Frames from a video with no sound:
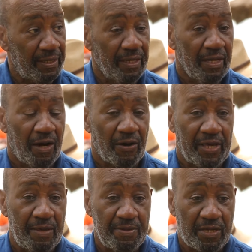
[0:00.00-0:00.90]
Mm-hmm.
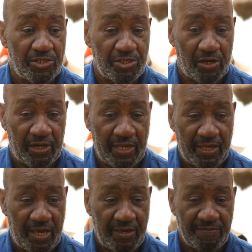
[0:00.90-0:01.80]
Okay, because you know they
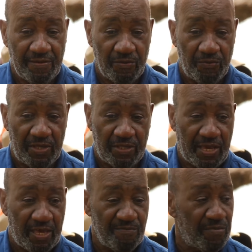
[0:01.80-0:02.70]

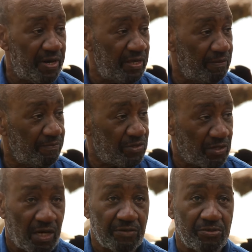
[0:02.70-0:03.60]
give money to
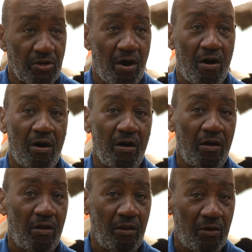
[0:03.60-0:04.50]
countries
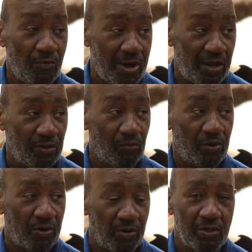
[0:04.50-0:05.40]
all around the
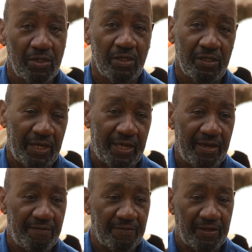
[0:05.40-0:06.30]
world. Mm-hmm. They
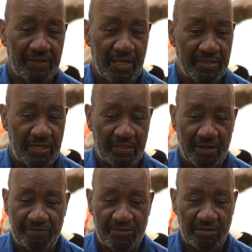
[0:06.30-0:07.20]
gave, I think
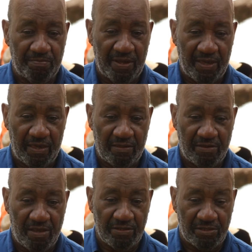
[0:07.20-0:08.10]
they've just
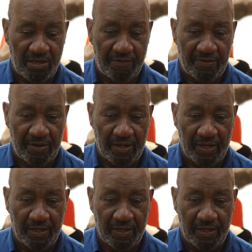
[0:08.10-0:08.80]
given.